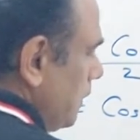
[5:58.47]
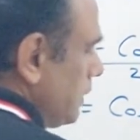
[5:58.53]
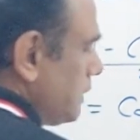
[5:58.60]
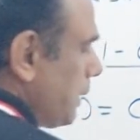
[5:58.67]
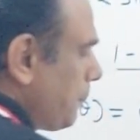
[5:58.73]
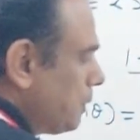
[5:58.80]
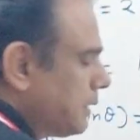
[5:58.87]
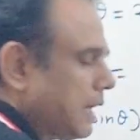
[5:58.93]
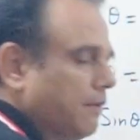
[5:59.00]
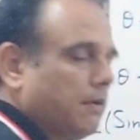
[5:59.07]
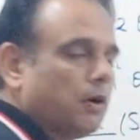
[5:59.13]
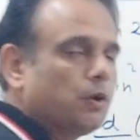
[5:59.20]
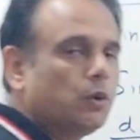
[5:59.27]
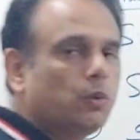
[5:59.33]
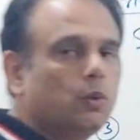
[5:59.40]
suppose I
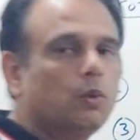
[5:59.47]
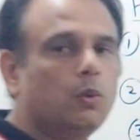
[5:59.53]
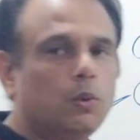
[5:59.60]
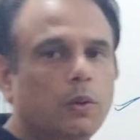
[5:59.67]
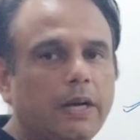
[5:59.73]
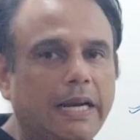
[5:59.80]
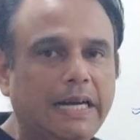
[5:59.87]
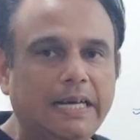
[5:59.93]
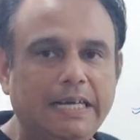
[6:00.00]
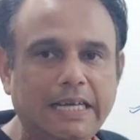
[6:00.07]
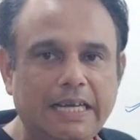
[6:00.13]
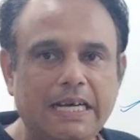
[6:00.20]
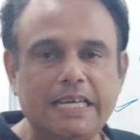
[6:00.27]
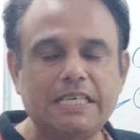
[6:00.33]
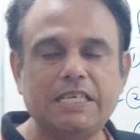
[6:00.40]
want to do
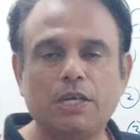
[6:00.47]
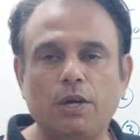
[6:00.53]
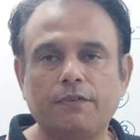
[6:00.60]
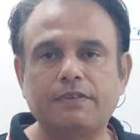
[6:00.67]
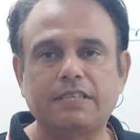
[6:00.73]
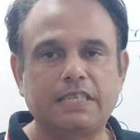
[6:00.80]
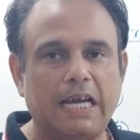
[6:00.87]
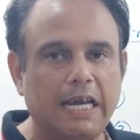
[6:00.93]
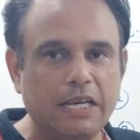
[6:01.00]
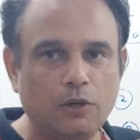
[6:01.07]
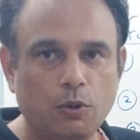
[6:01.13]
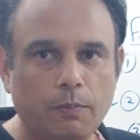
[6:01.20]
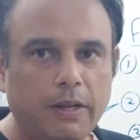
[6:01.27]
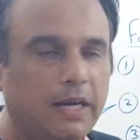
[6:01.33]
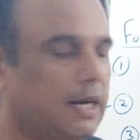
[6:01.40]
integration of sin
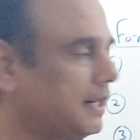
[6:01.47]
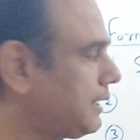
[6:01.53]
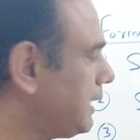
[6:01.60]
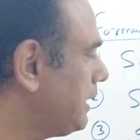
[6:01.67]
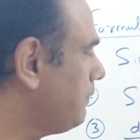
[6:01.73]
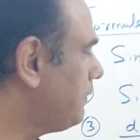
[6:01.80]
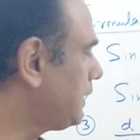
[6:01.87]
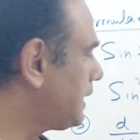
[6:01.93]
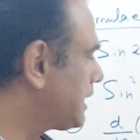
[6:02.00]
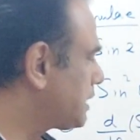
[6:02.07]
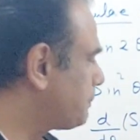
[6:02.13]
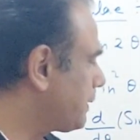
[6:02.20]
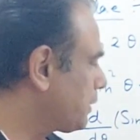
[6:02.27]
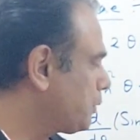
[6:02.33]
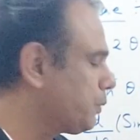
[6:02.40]
omega t with
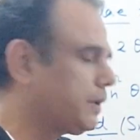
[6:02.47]
respect to